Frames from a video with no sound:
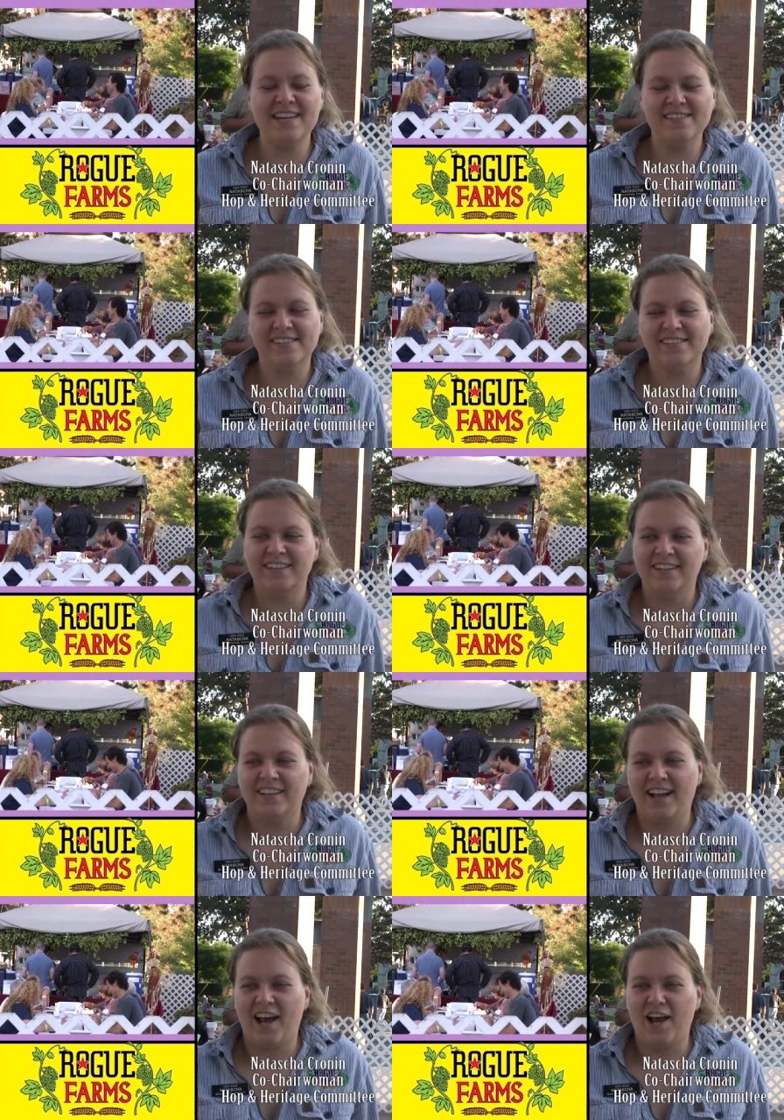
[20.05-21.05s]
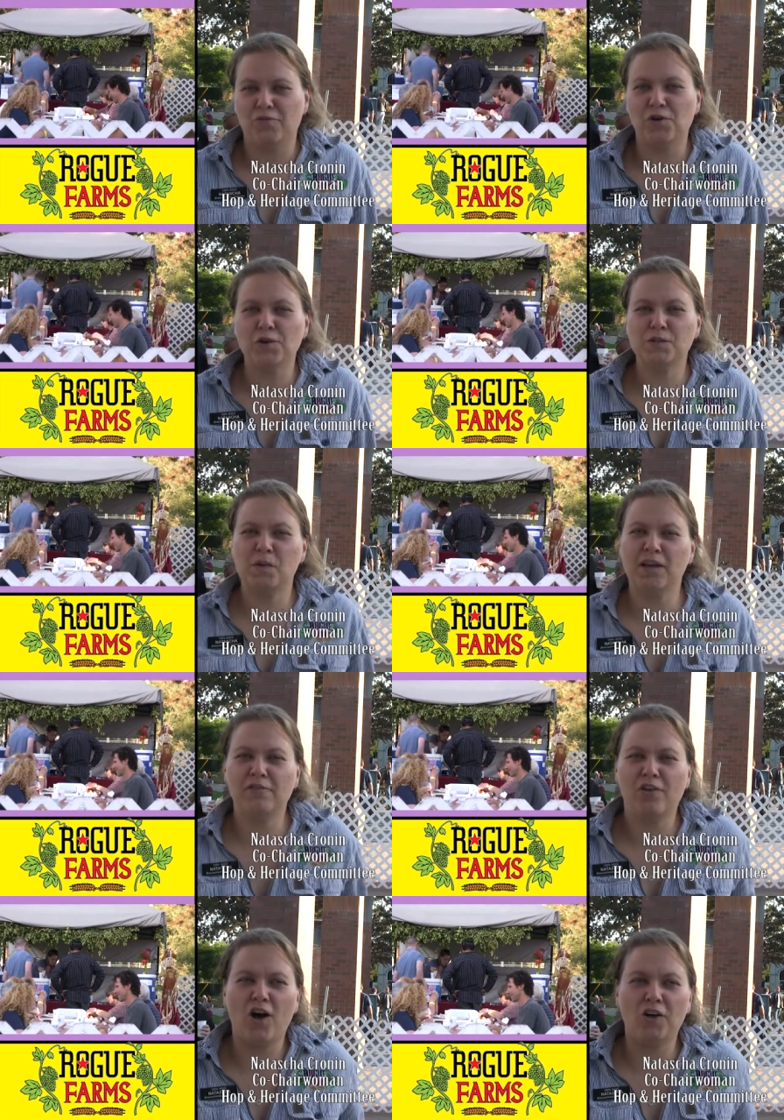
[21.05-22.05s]
Uh, Rogue's been
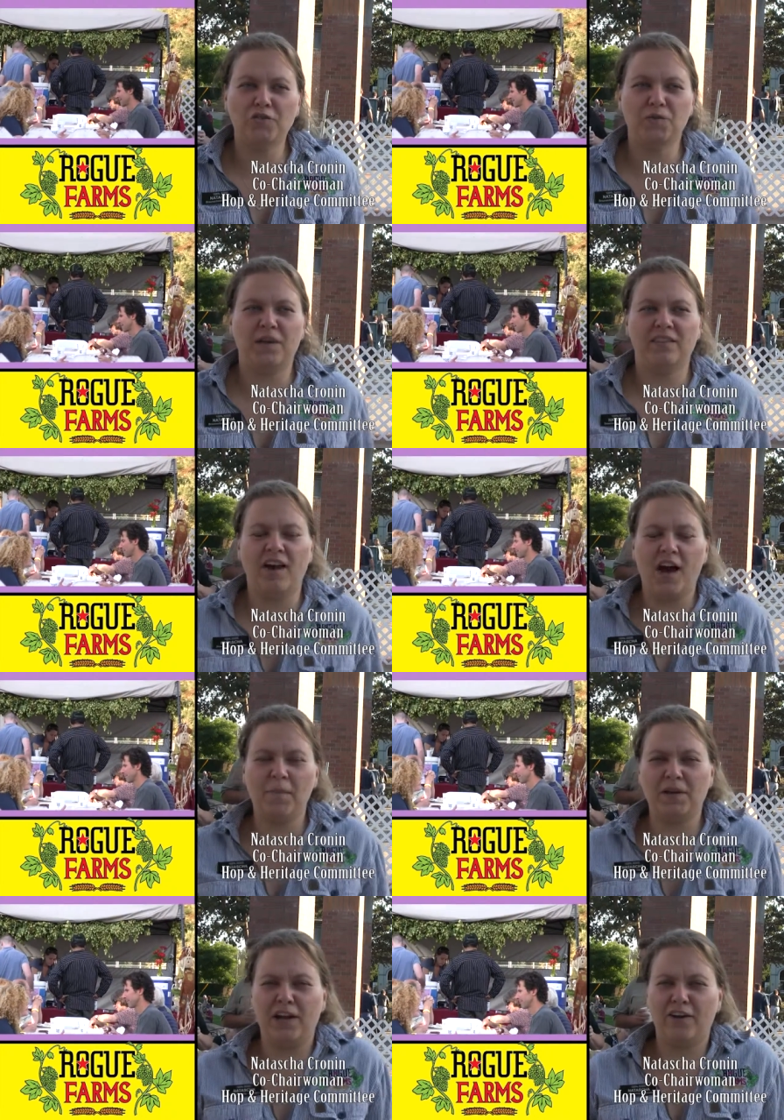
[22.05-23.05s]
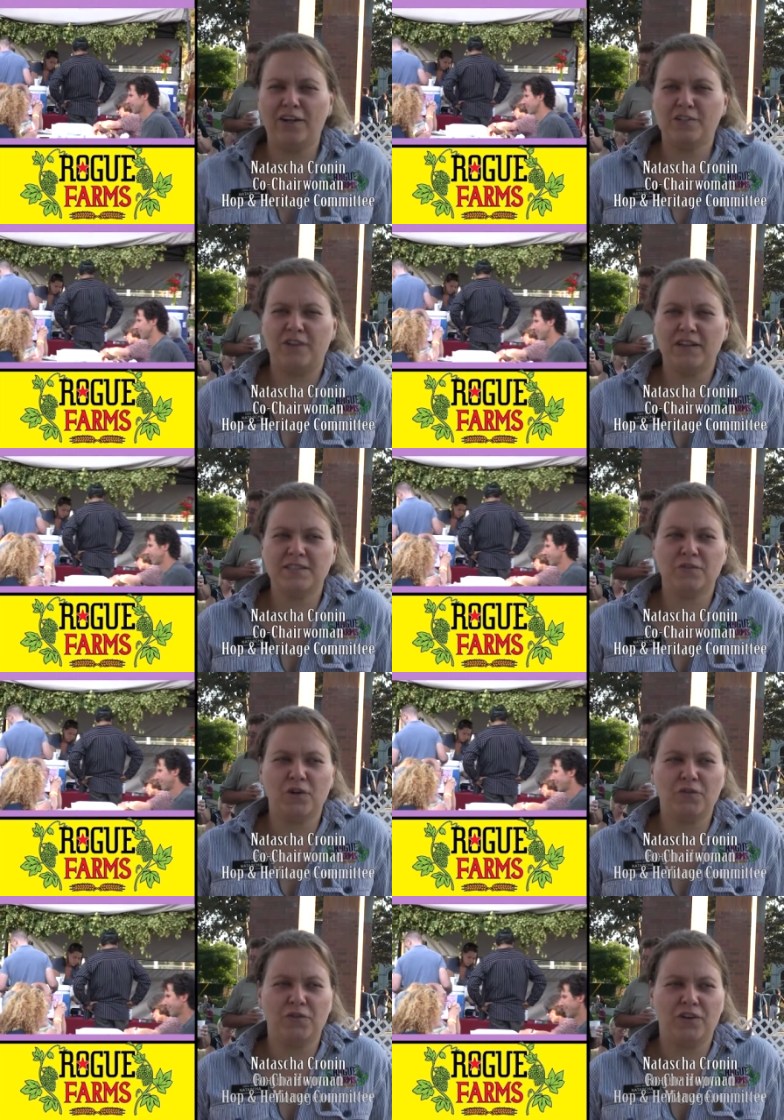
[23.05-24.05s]
involved with the Hop and Heritage
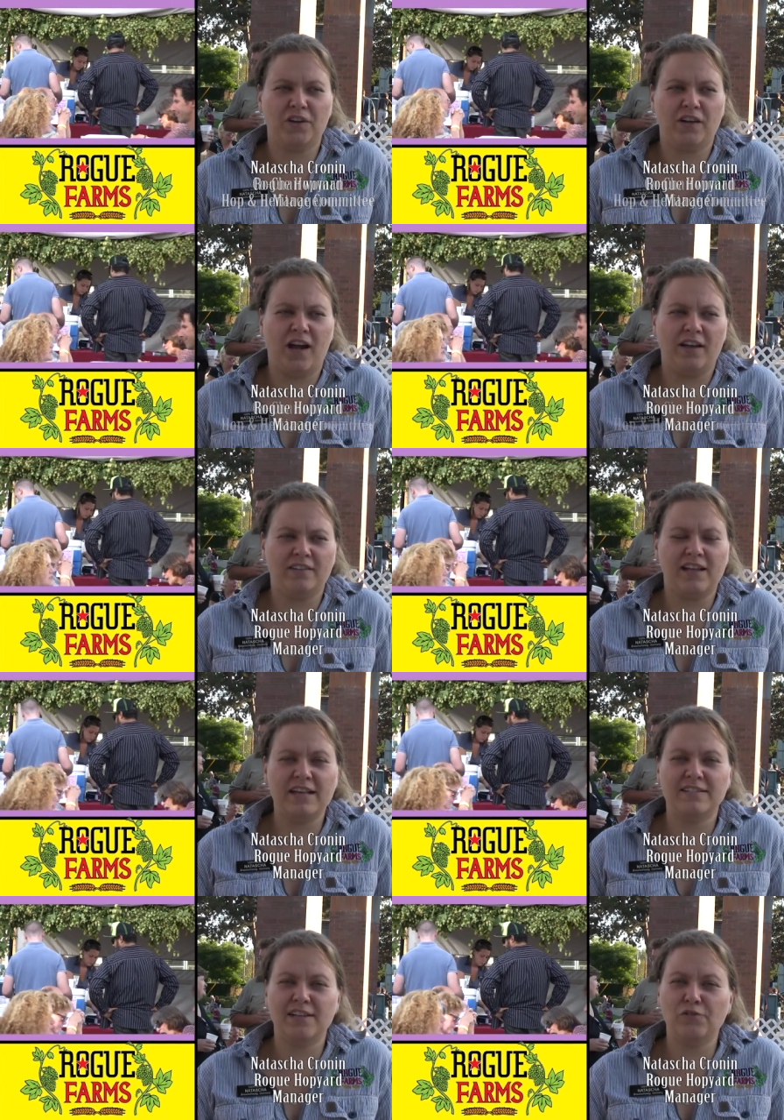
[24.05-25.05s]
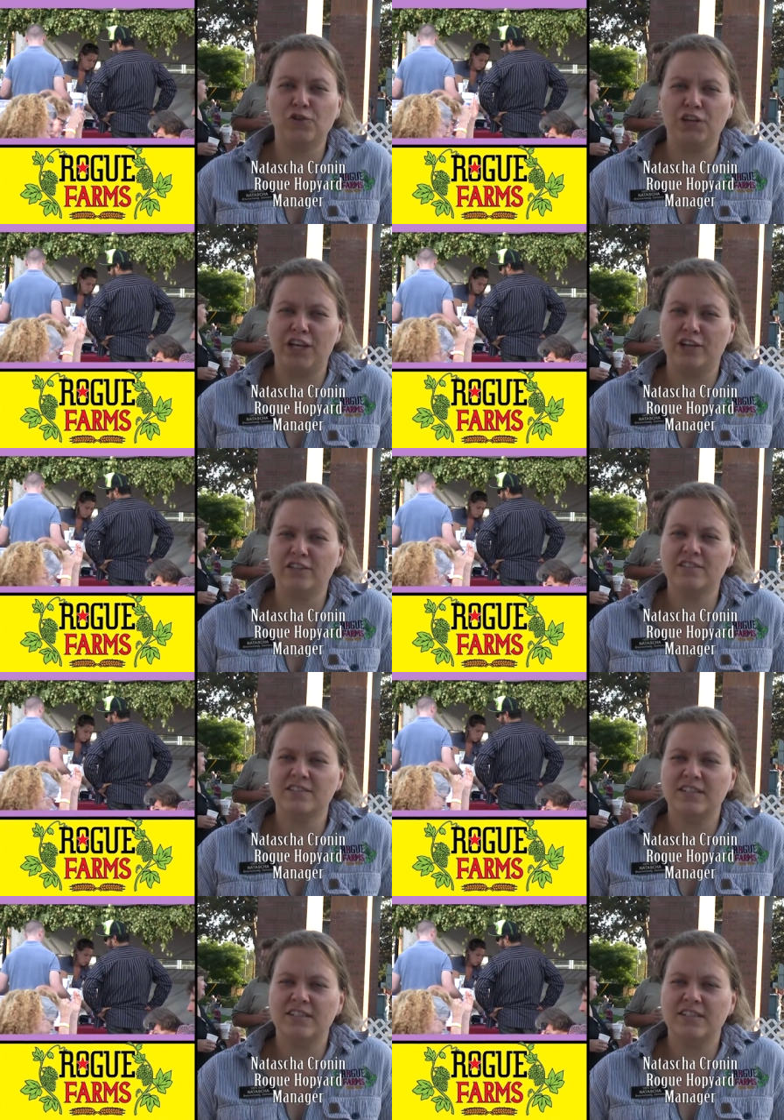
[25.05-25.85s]
Festival for uh, the last several years,